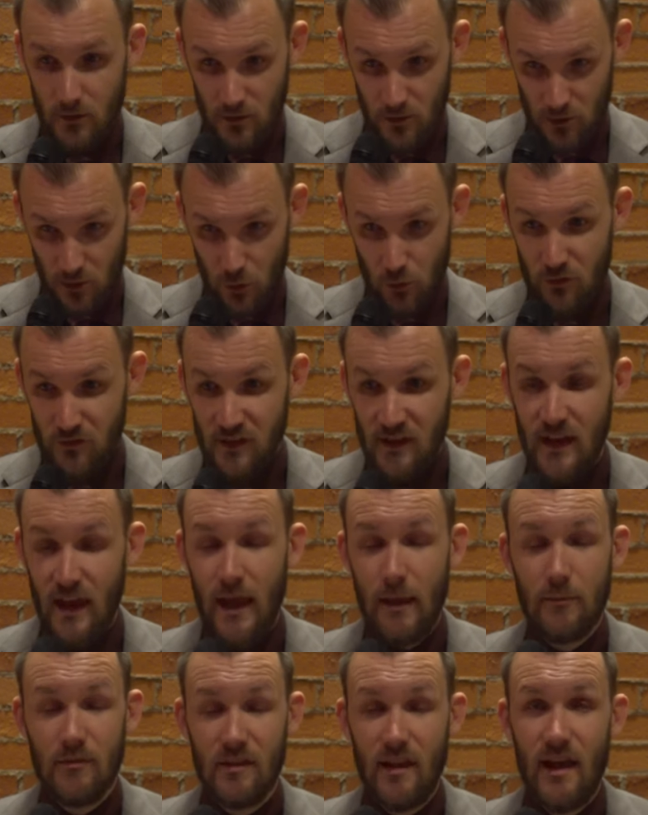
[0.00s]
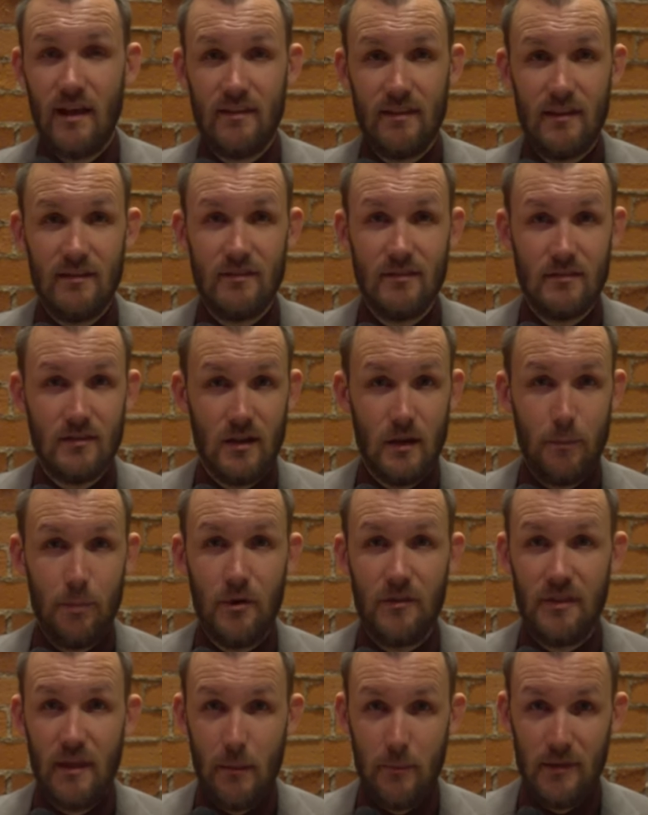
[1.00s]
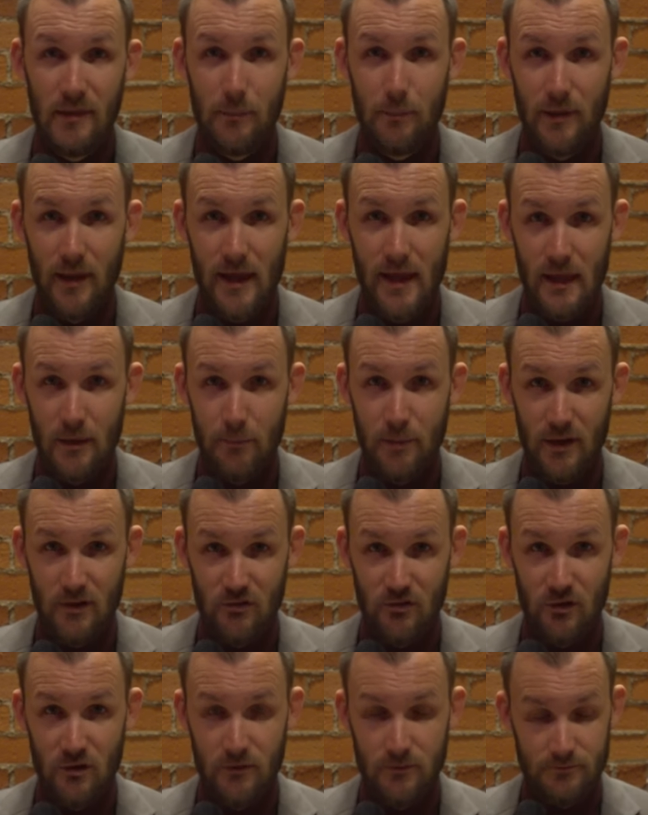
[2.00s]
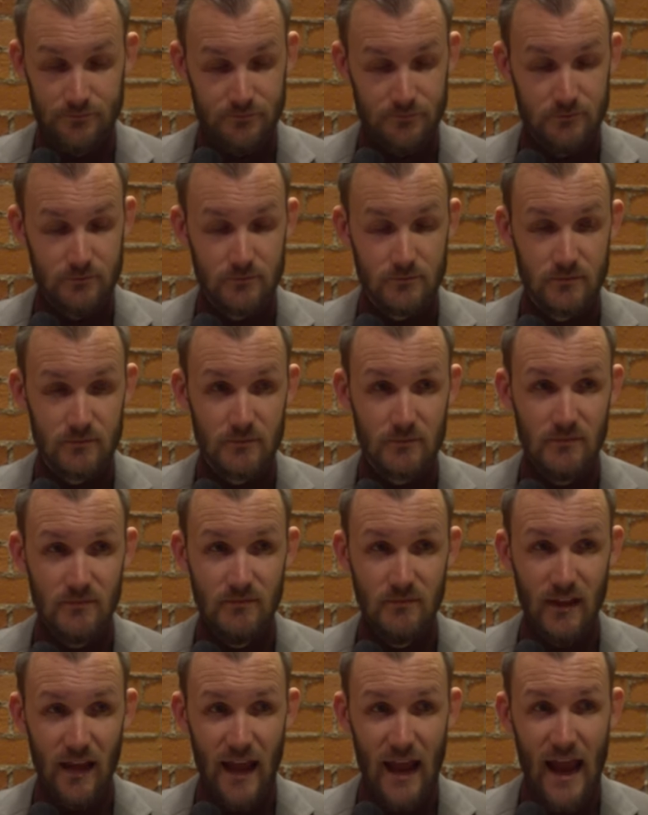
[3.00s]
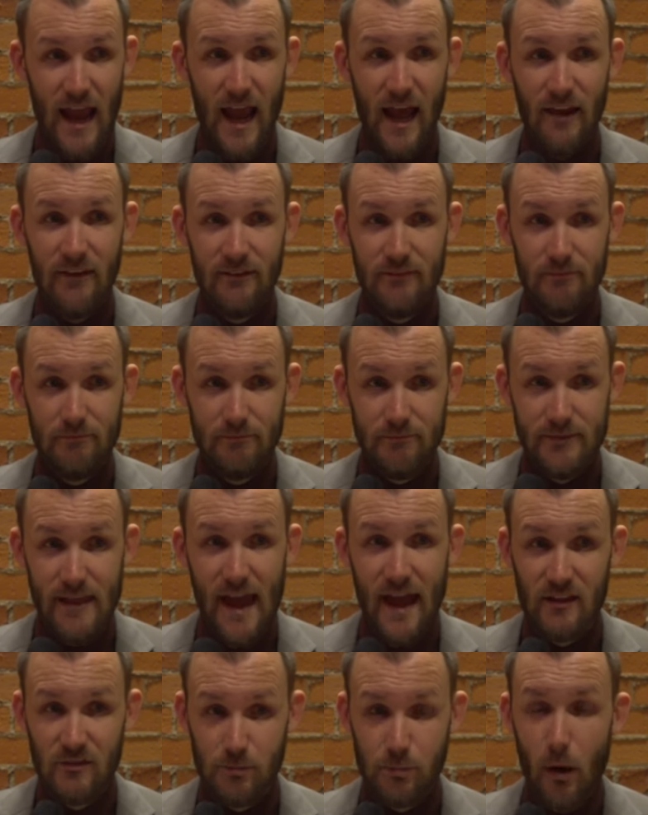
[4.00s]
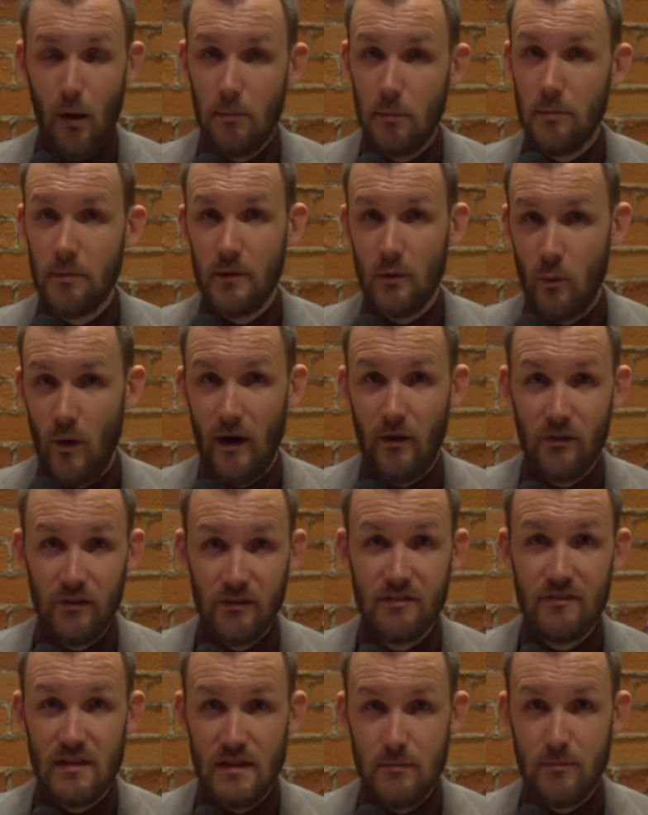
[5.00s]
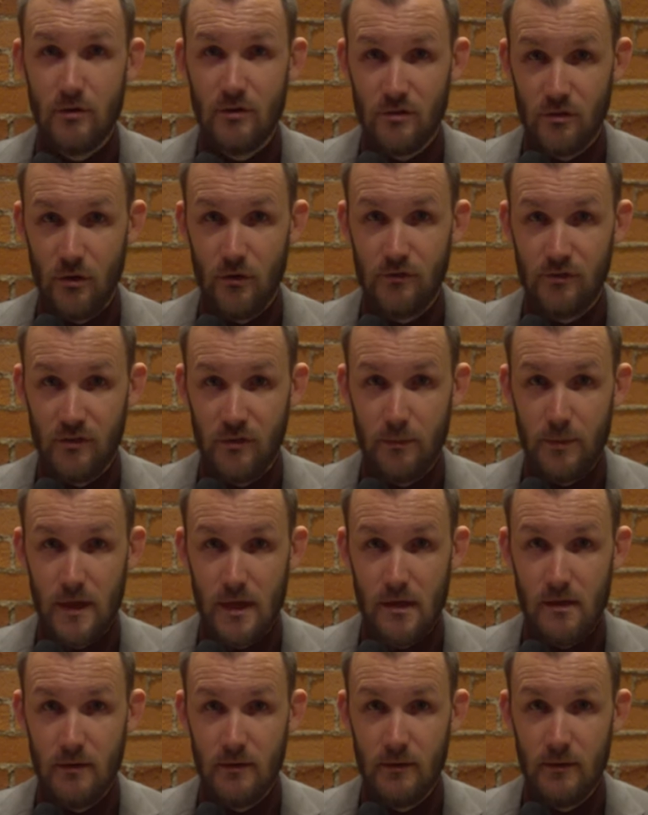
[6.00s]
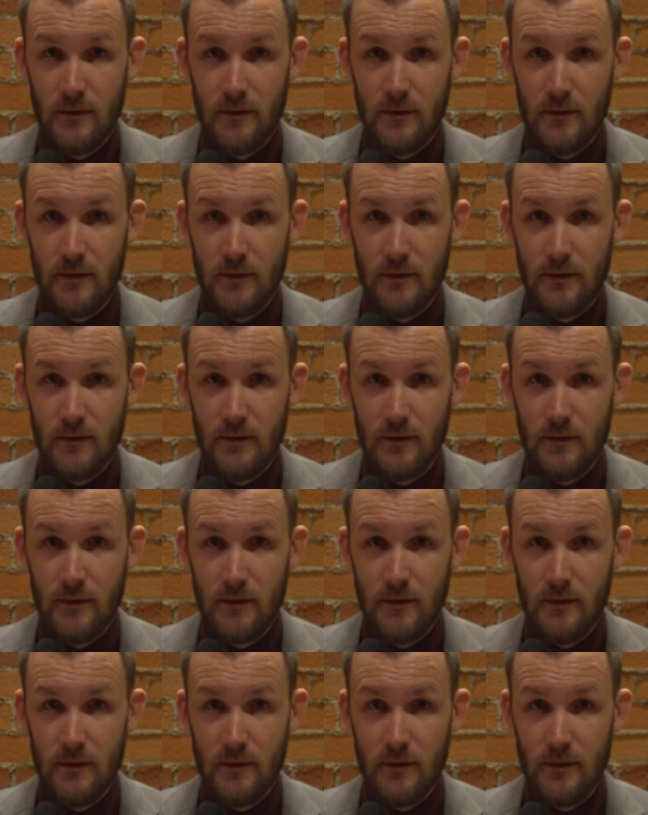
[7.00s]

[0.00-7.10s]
Losing games like this is going to put them in the play-in picture, and that's probably where this team deserves to be,